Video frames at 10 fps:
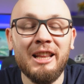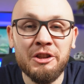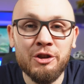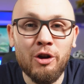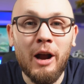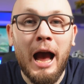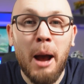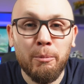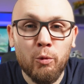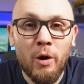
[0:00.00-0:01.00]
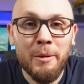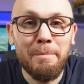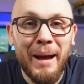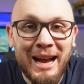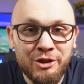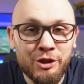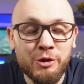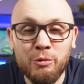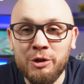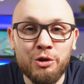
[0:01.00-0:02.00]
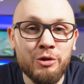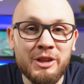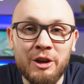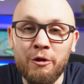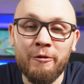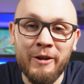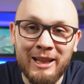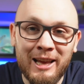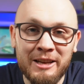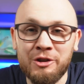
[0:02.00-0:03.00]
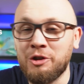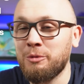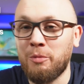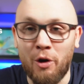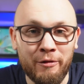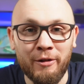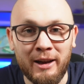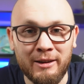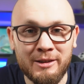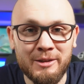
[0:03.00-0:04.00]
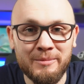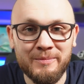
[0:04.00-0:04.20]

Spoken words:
Let's talk Upwork badges which you see on freelancers' profiles.